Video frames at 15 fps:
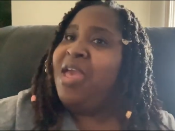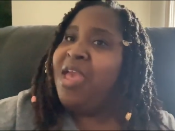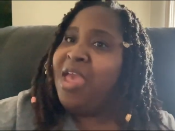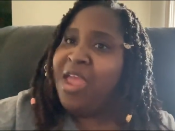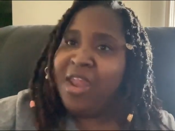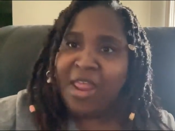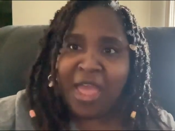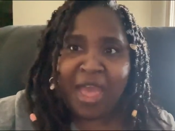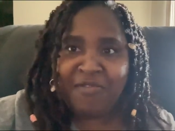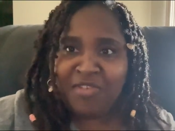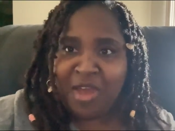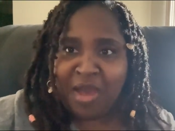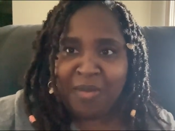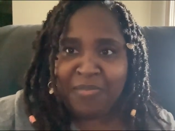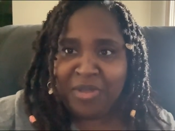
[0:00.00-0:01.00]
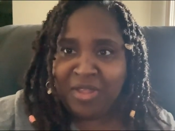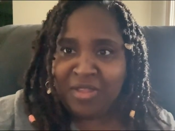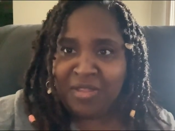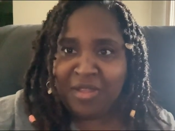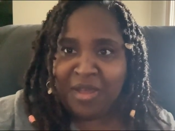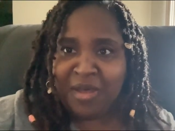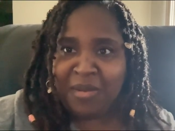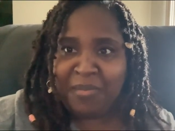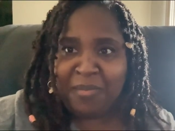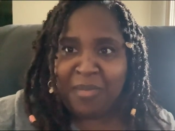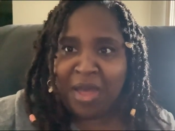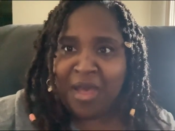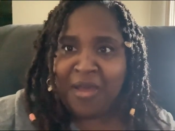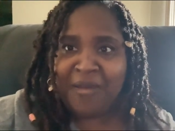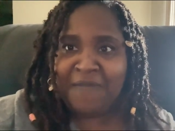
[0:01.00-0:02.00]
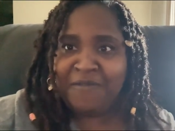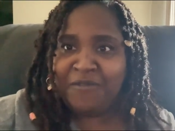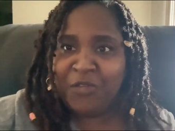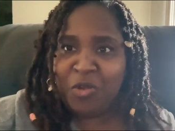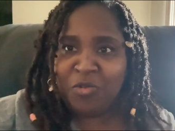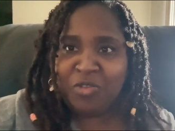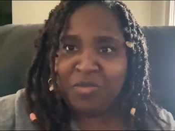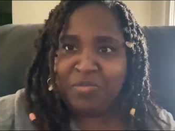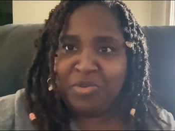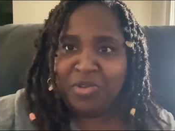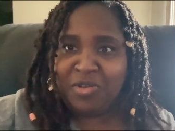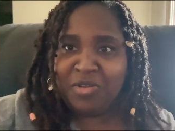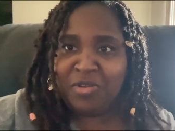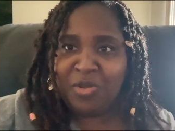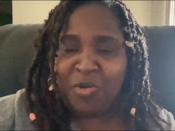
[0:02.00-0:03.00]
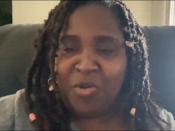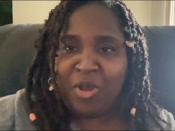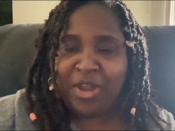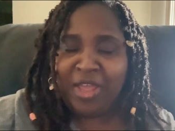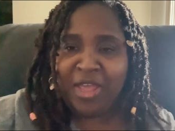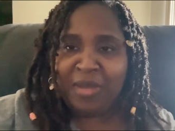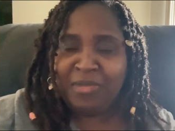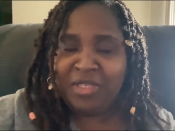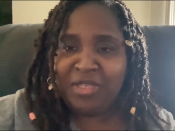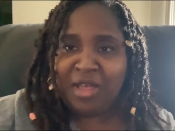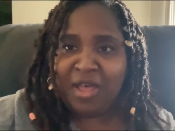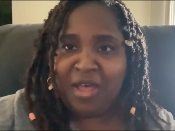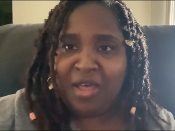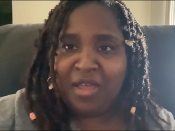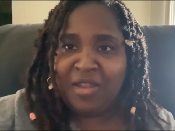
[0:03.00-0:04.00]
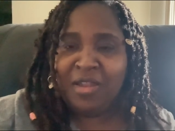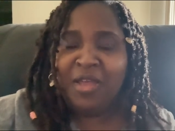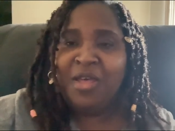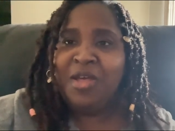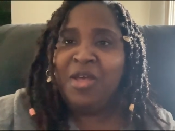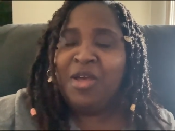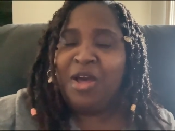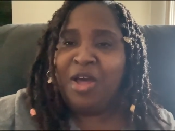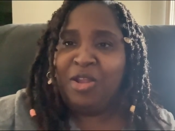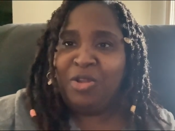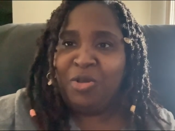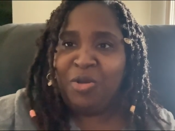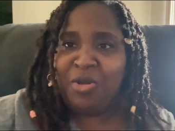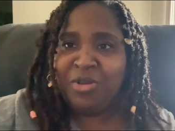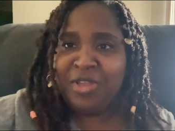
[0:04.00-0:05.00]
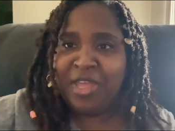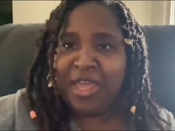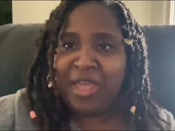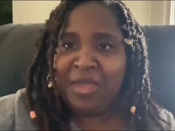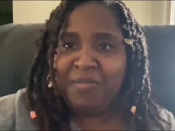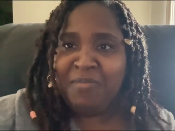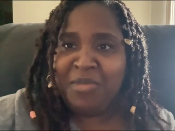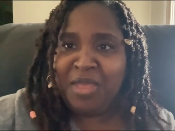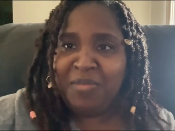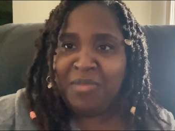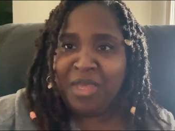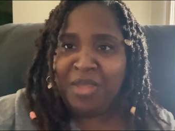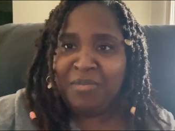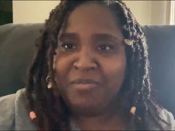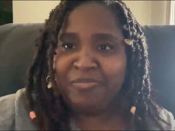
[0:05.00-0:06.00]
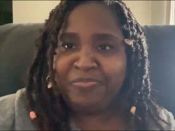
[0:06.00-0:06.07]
And have y'all picked up my first book on Amazon, Along Came Mimi,